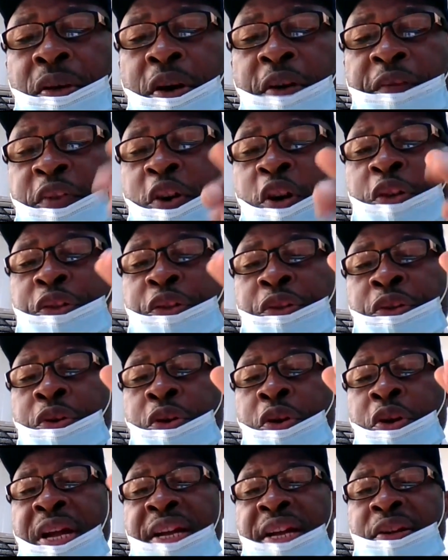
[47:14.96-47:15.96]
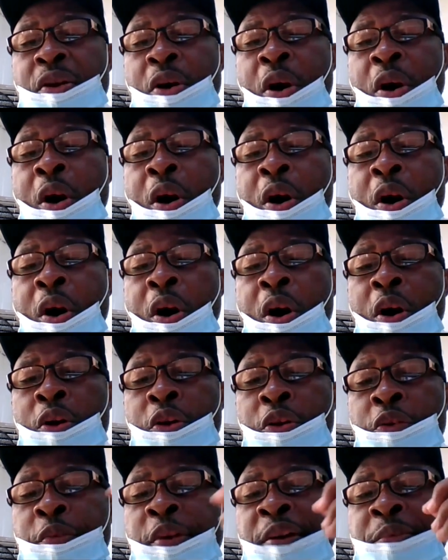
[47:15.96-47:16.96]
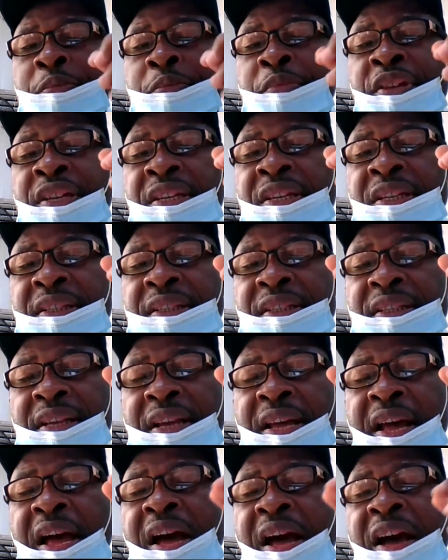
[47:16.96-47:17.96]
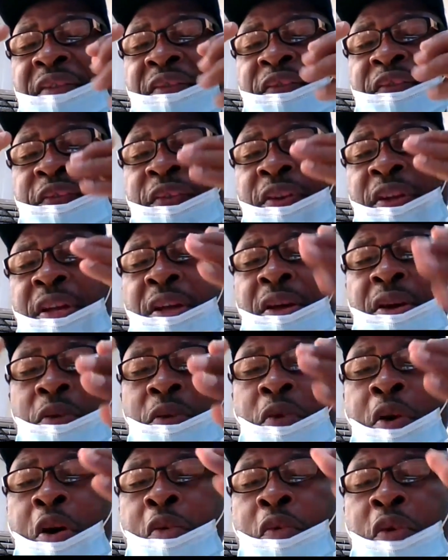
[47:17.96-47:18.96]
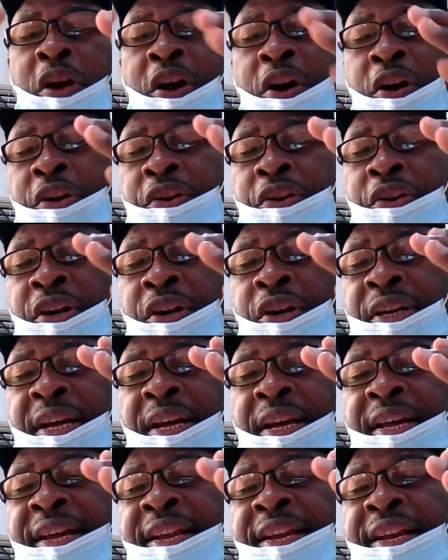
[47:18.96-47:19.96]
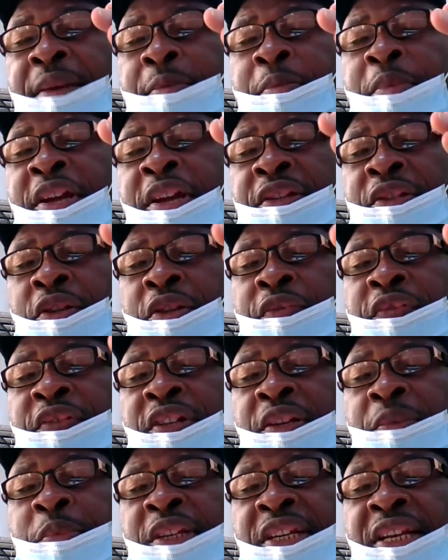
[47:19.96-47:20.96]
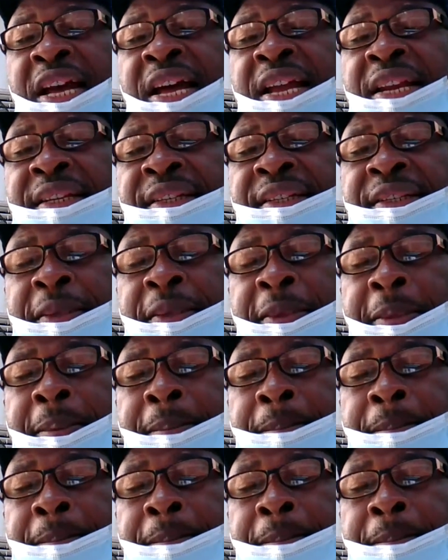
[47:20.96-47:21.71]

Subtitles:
Of course, you know that all human beings have one way or the other elements of criminality.